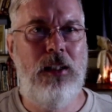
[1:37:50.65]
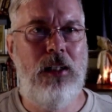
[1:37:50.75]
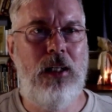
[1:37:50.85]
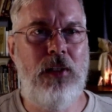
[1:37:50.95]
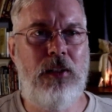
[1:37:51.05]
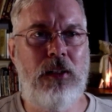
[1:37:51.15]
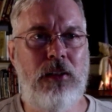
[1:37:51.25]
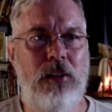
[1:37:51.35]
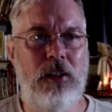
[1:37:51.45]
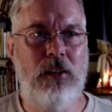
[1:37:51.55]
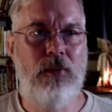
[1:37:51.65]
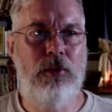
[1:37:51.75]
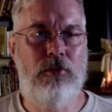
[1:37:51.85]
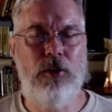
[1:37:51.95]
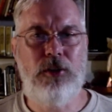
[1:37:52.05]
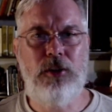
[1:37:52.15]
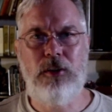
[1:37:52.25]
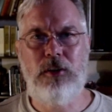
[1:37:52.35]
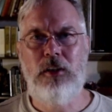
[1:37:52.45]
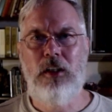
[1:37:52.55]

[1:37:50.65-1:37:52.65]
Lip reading: And then the verses,